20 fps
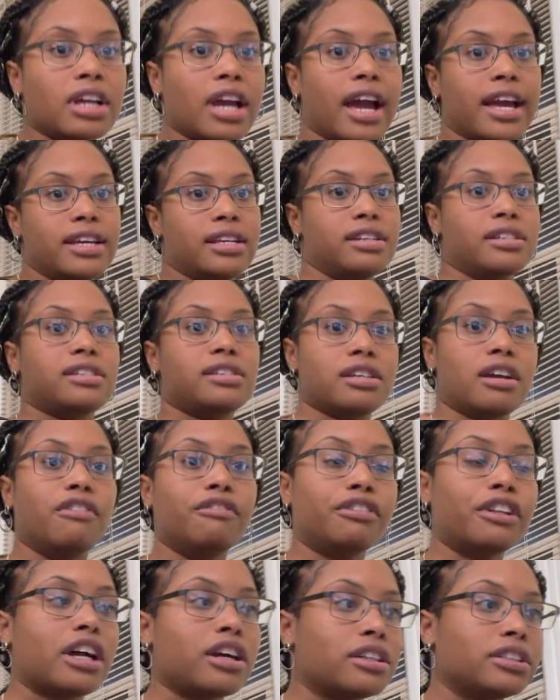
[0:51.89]
I eat
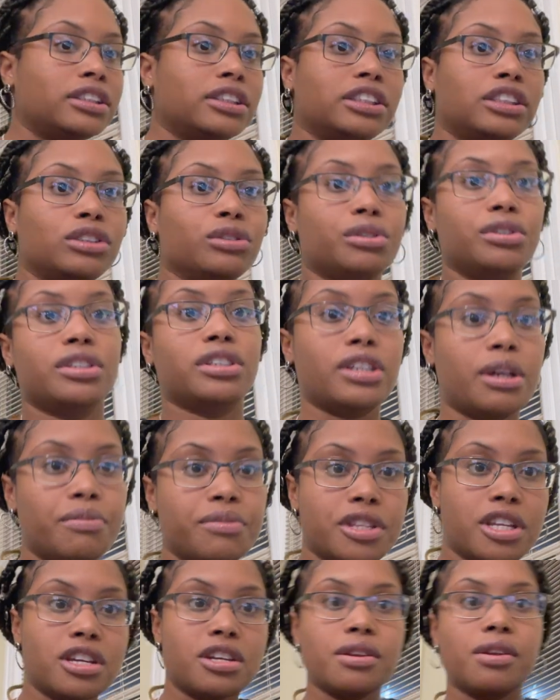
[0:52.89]
sunflower seeds or
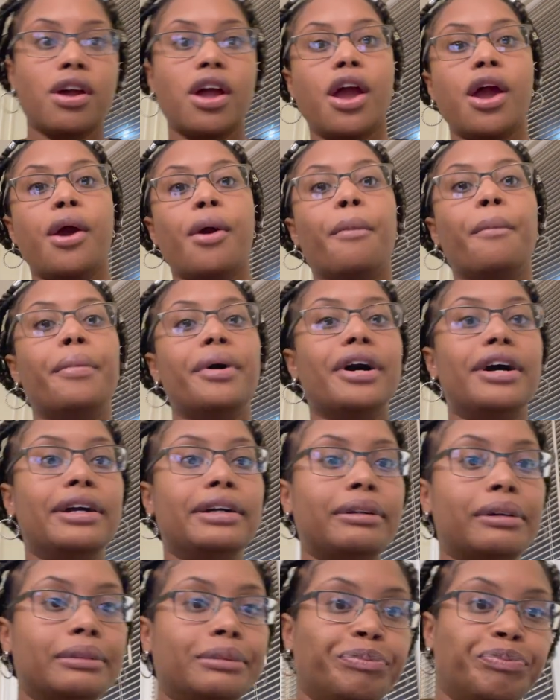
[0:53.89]
something, but
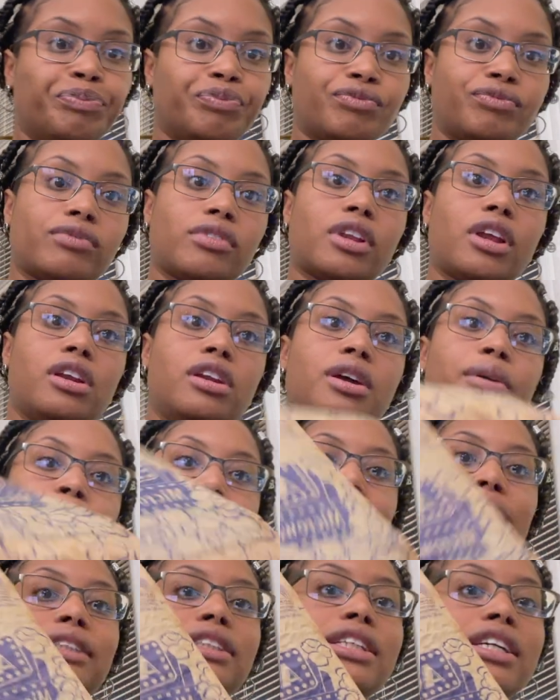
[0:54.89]
the
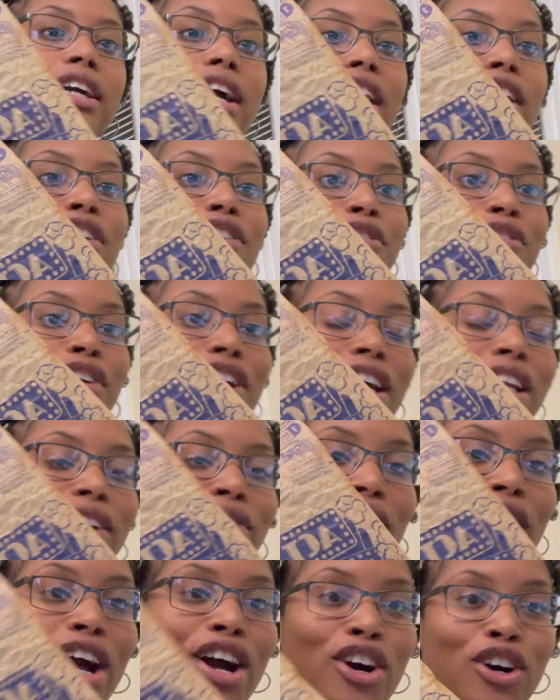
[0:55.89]
best thing I can find in
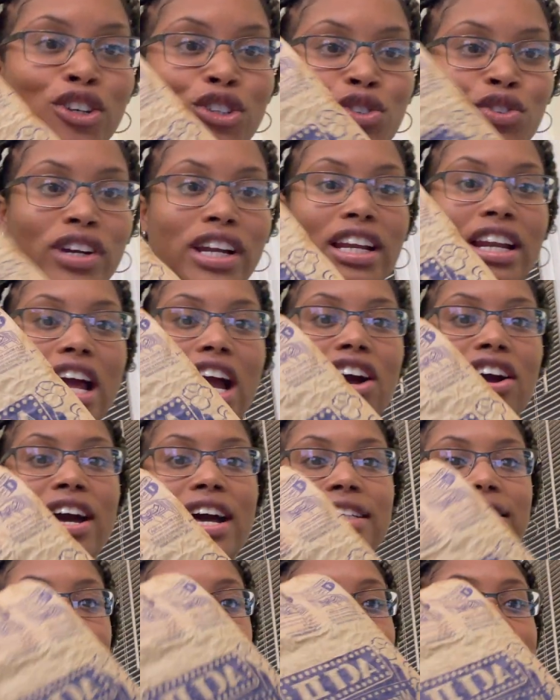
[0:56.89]
my house right now
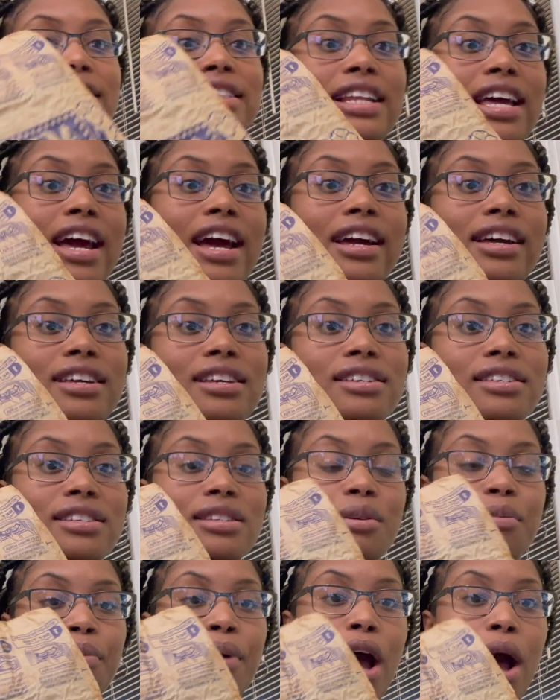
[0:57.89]
as a snack is
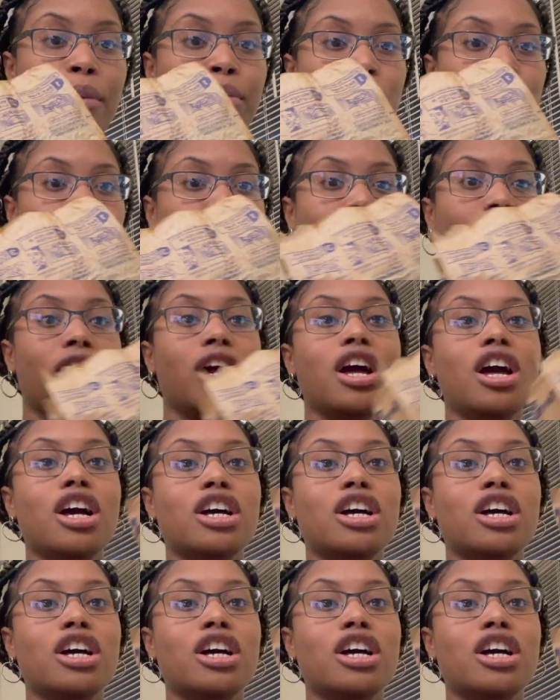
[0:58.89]
some popcorn.